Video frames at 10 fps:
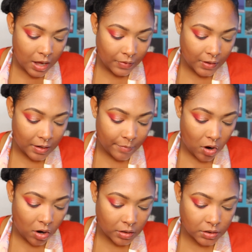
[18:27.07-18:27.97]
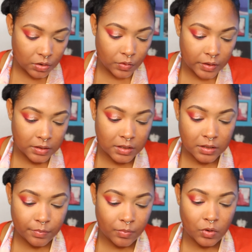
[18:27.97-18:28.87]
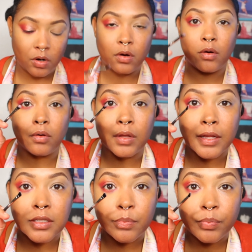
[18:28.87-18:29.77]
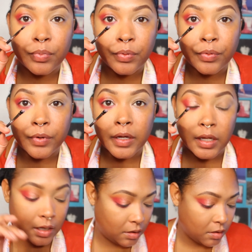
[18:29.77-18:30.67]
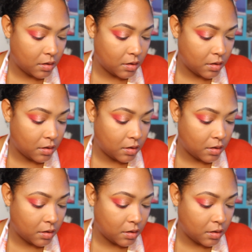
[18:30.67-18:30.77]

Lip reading: I think I'm also going to... Oh, that's pretty.